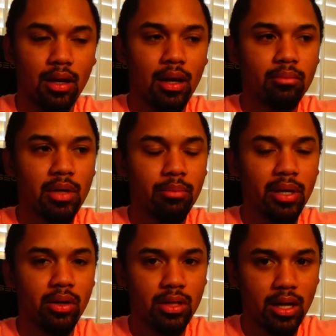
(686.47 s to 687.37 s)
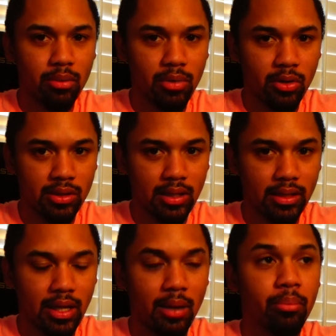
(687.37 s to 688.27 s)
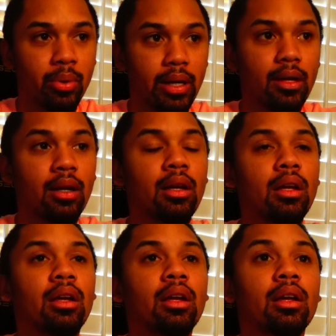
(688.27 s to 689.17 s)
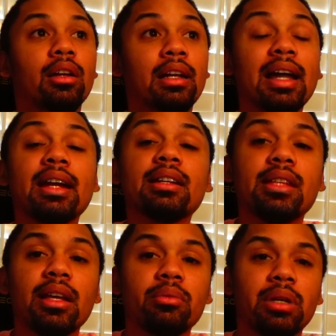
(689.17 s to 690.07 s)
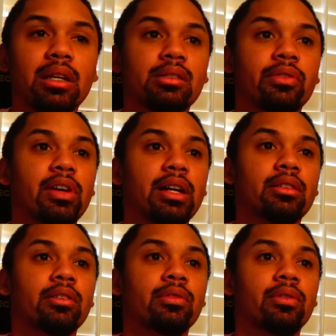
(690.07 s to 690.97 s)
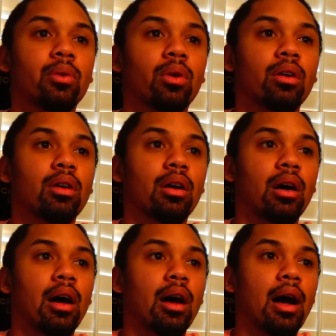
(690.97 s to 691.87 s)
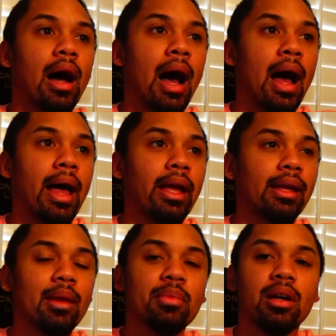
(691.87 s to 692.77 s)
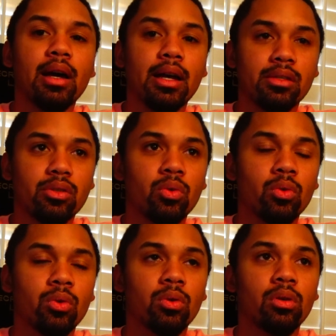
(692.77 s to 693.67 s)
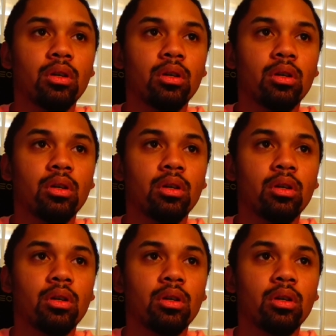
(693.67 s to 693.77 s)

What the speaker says: I'm not big on documentaries like that, but 9 out of 10 because of the fact of I came out of high school